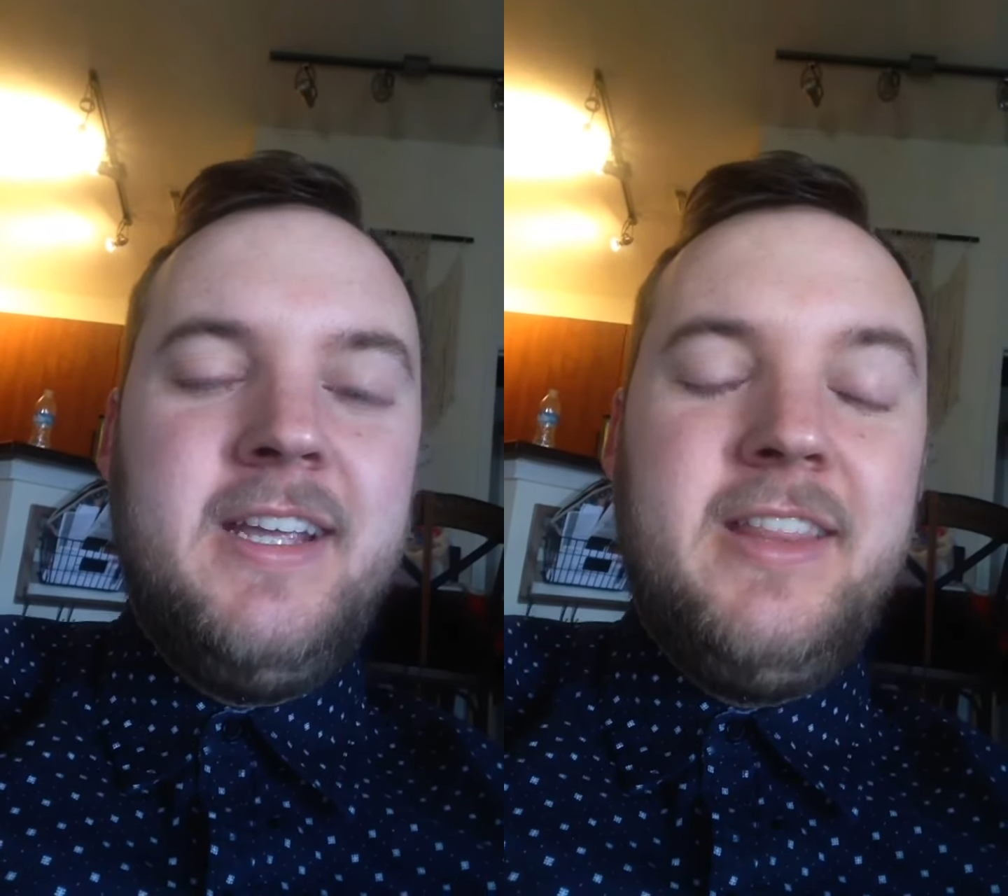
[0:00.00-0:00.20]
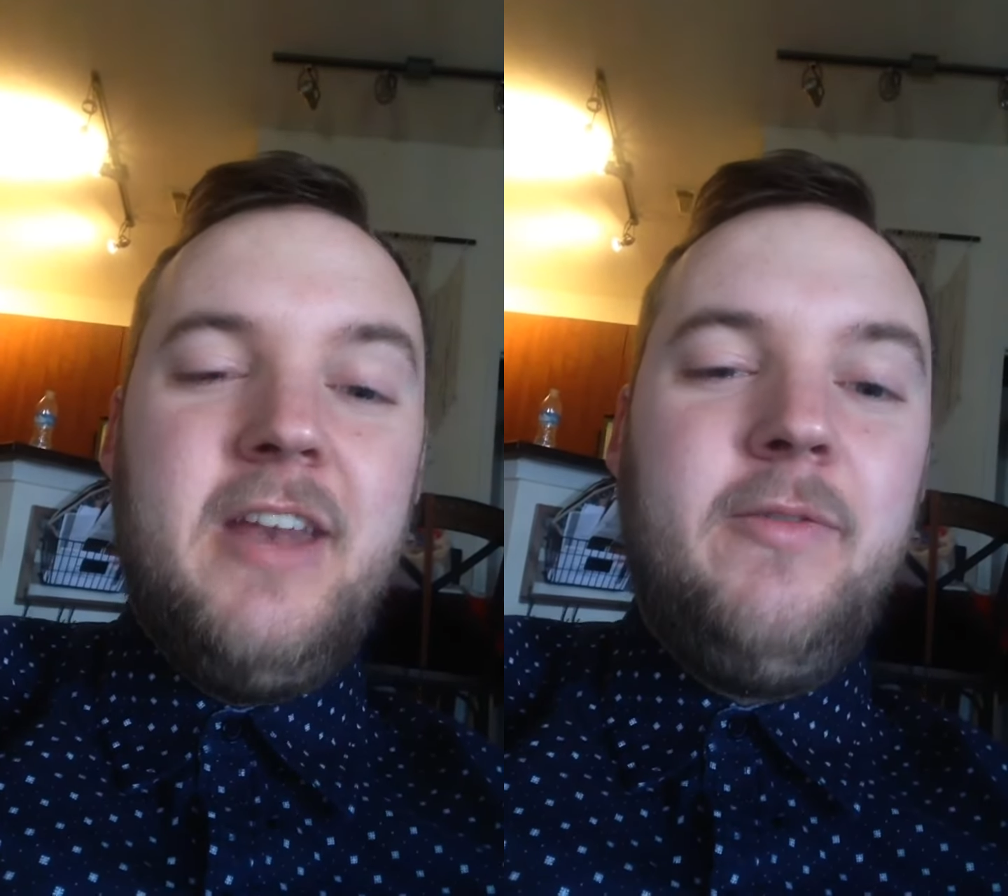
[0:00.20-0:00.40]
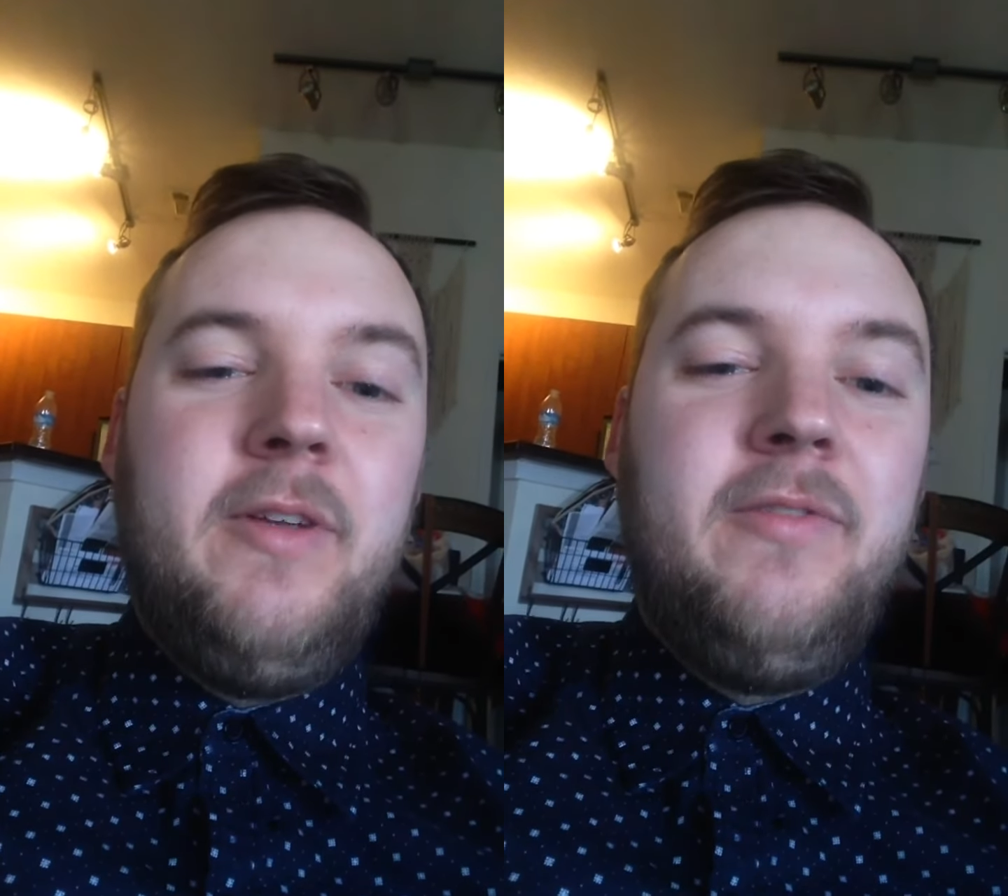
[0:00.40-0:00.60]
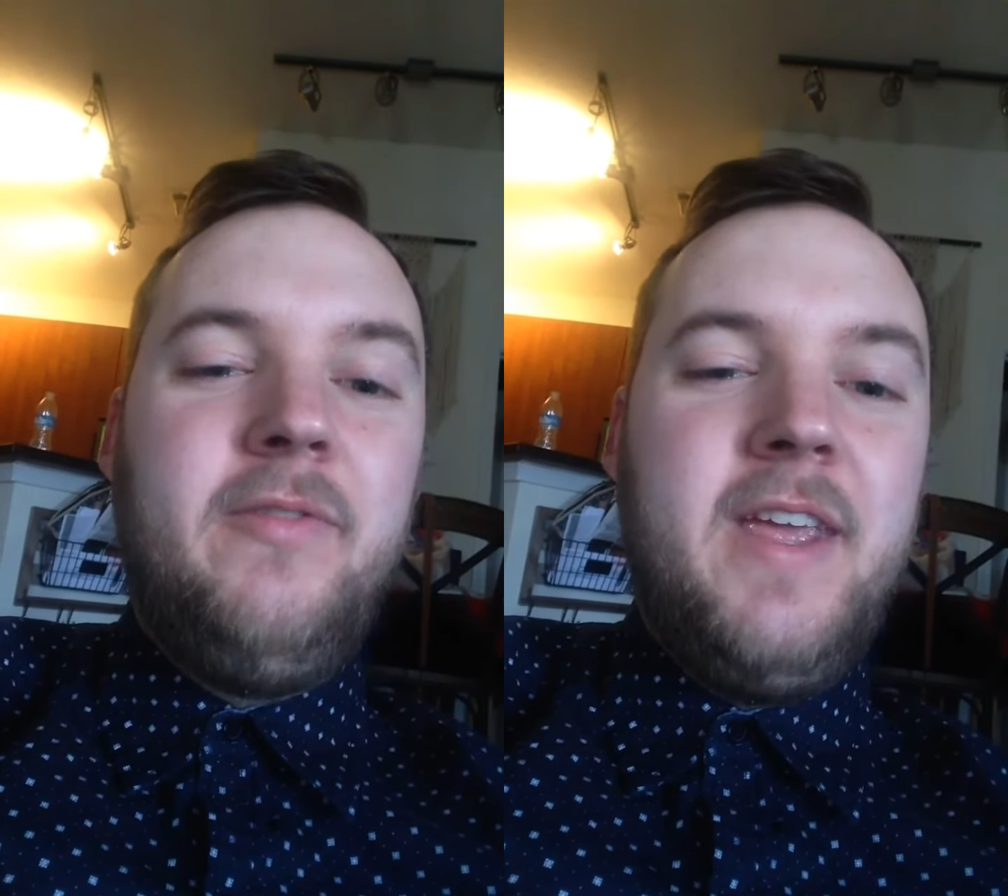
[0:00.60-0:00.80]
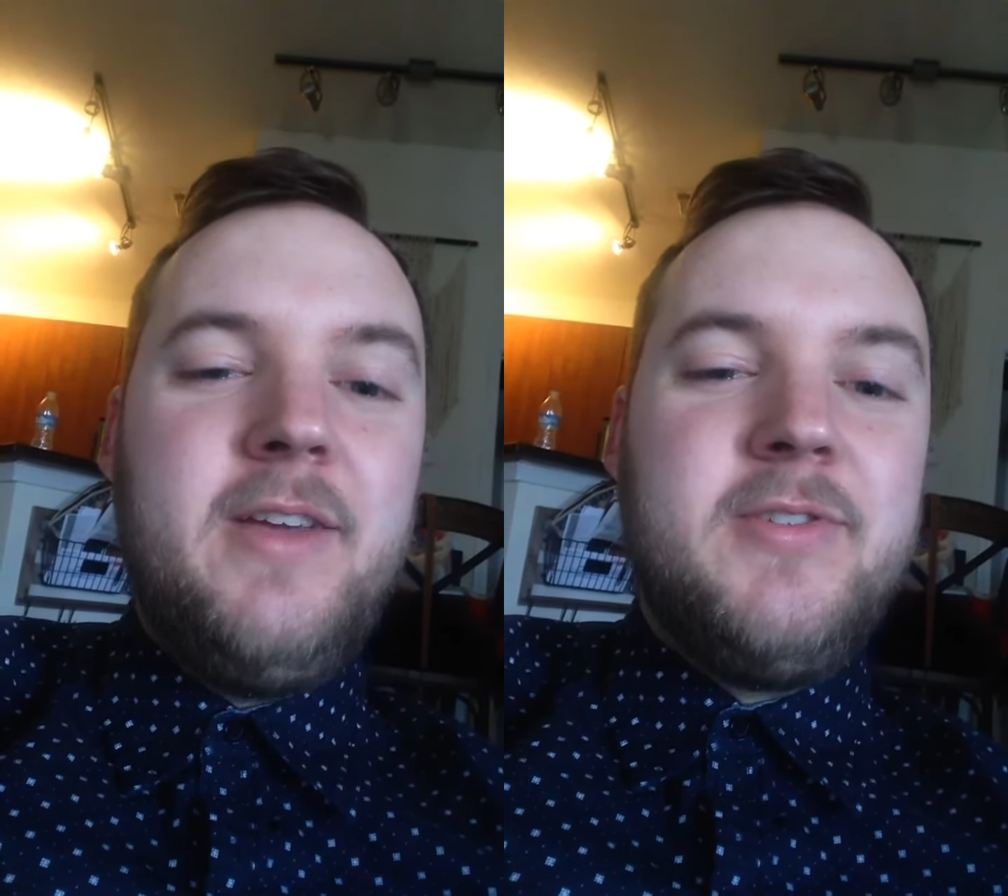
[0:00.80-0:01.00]
that if he
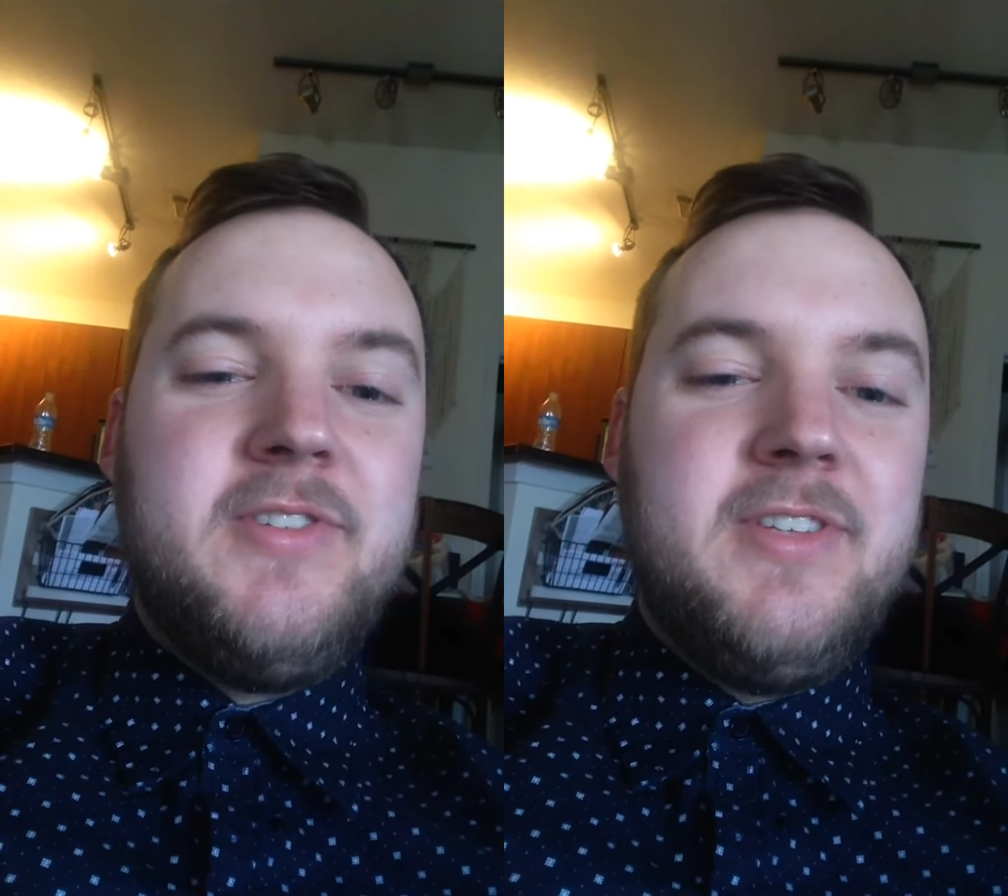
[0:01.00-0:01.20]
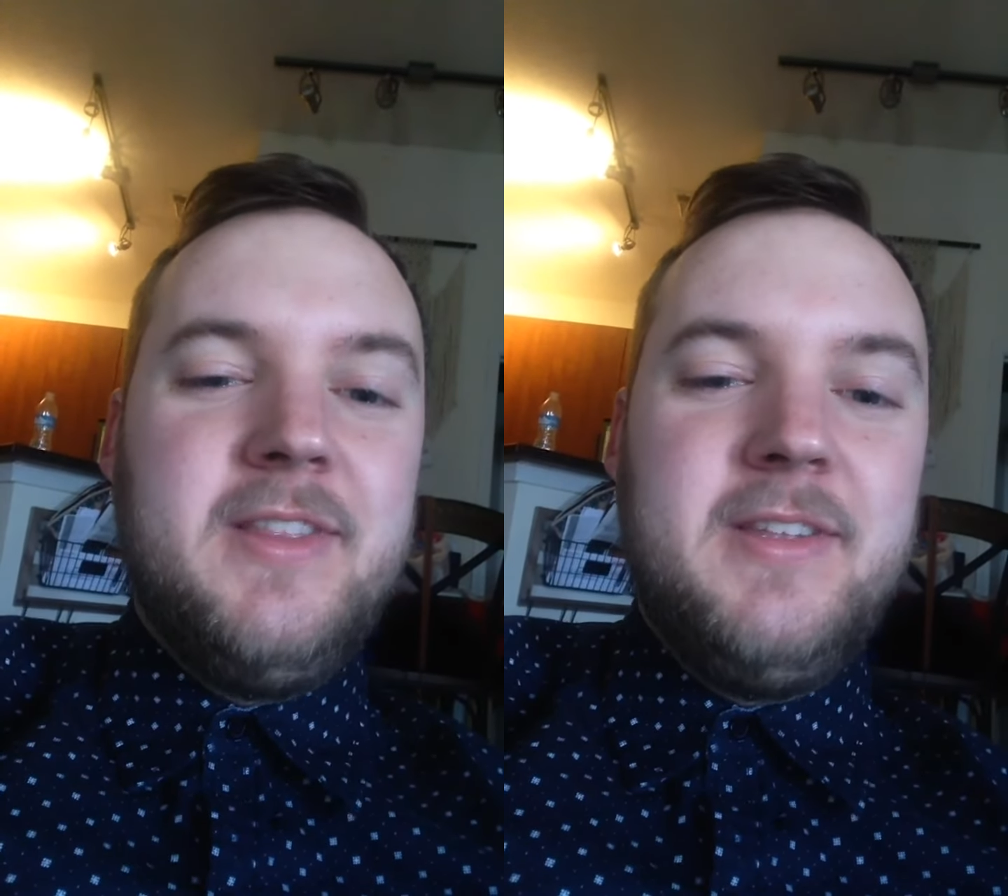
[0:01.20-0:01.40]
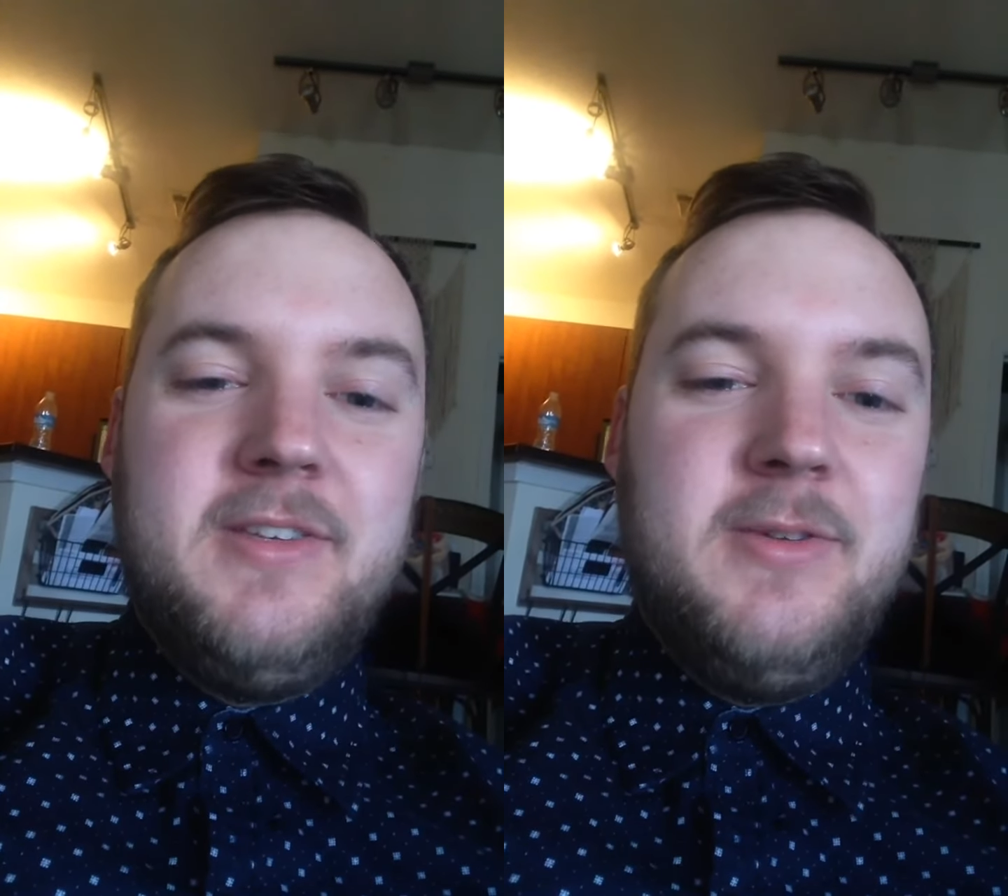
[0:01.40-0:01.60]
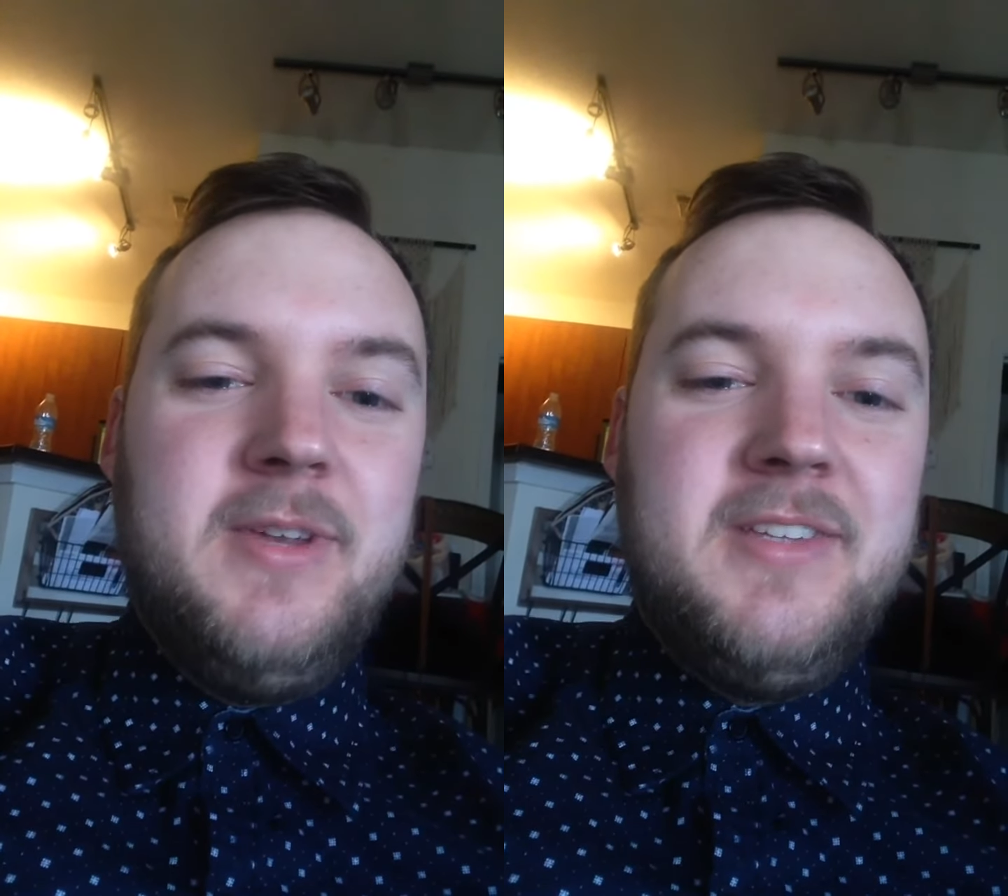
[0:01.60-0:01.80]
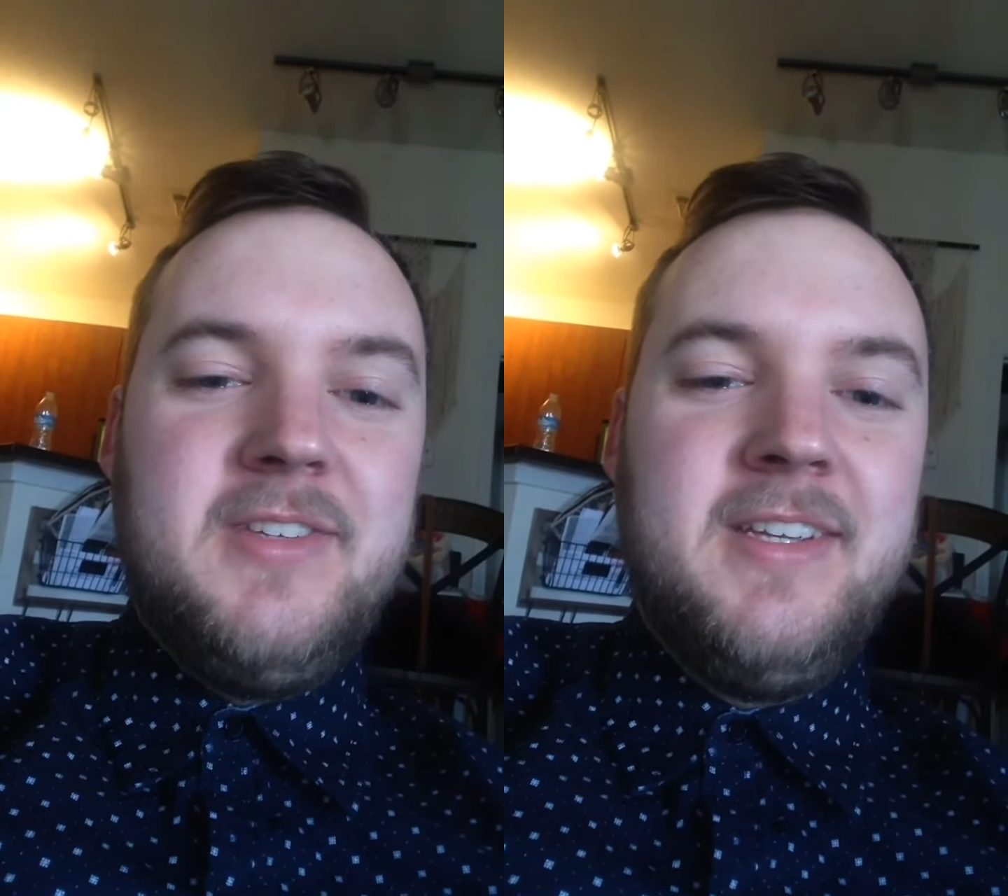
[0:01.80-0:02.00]
fails in the
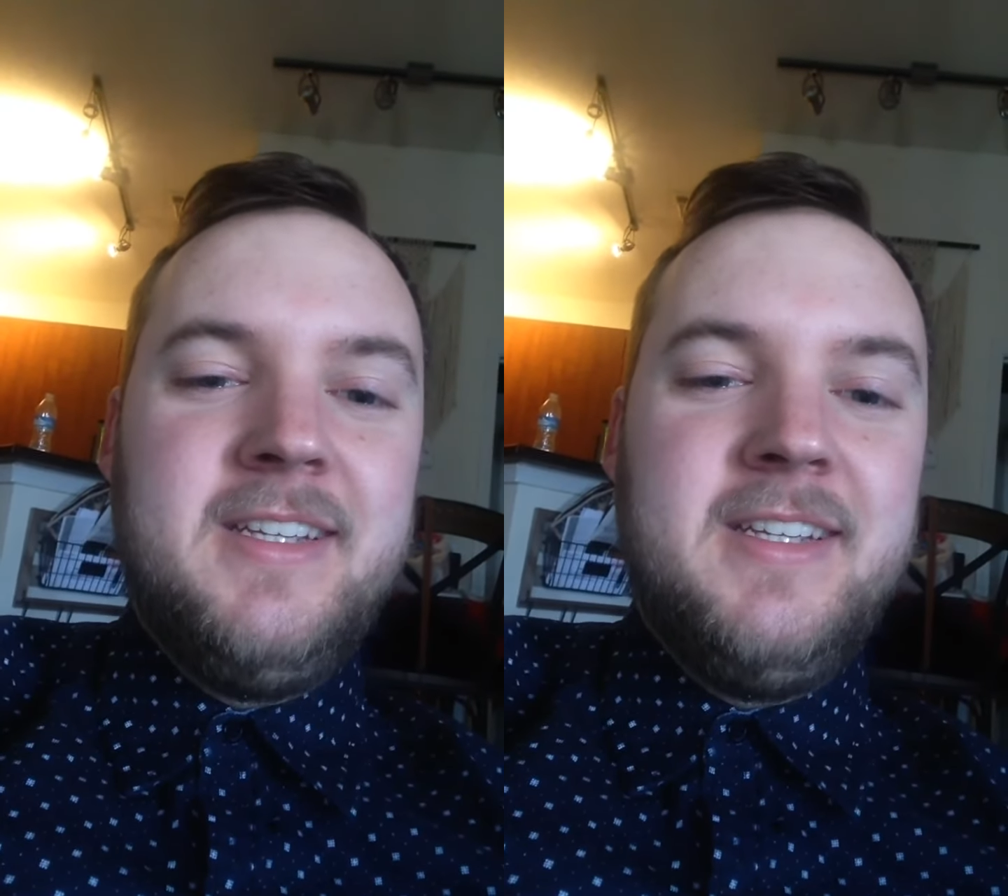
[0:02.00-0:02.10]
duties,